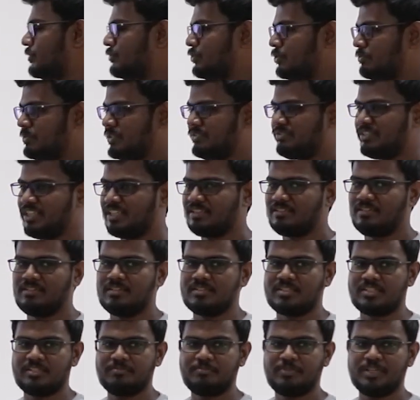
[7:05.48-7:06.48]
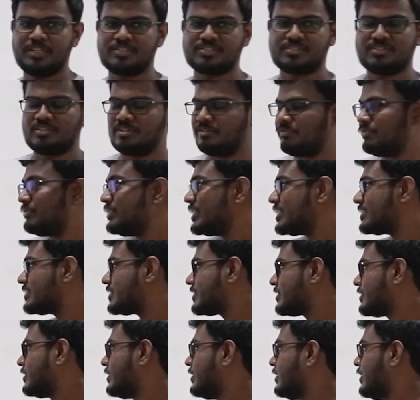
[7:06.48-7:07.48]
a group of technology based on
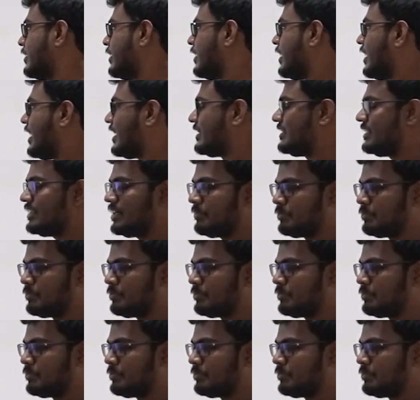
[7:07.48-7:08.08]
which other